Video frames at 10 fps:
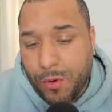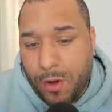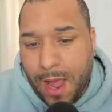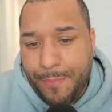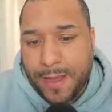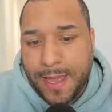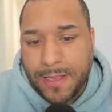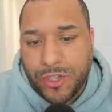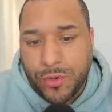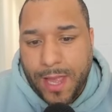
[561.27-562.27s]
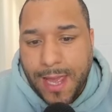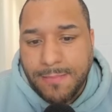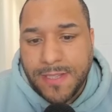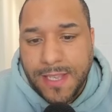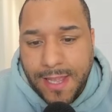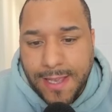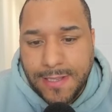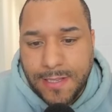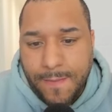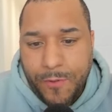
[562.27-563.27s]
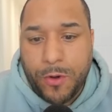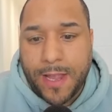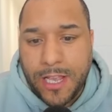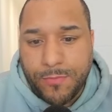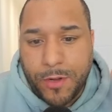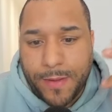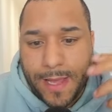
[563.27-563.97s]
more hyper casual games to this or casual mobile